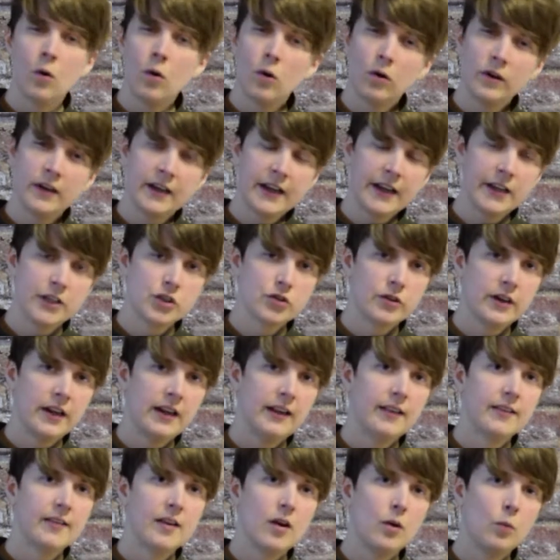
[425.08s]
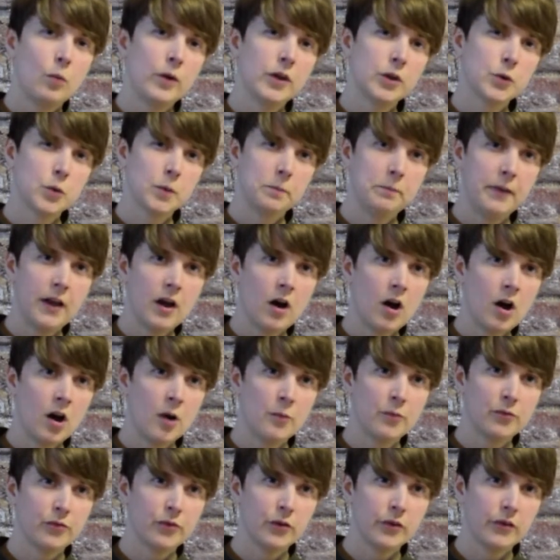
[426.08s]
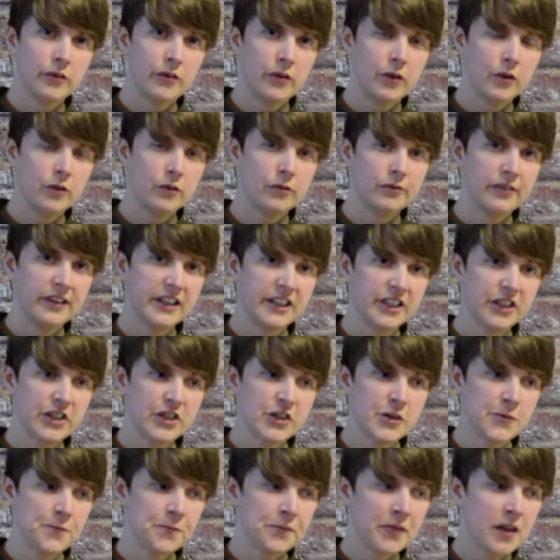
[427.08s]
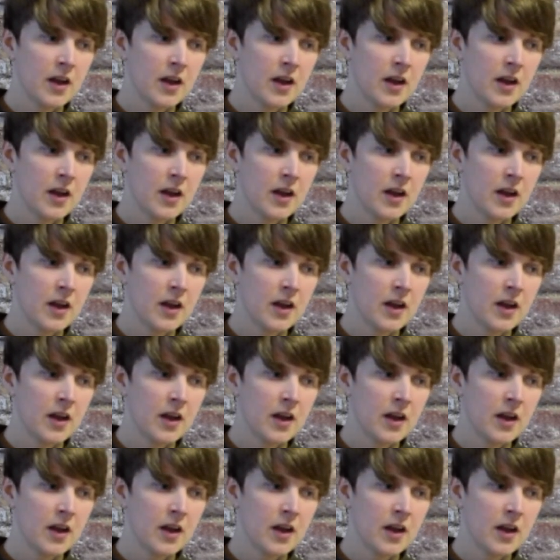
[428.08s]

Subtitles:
or nitrate, which would be harmful to your fish.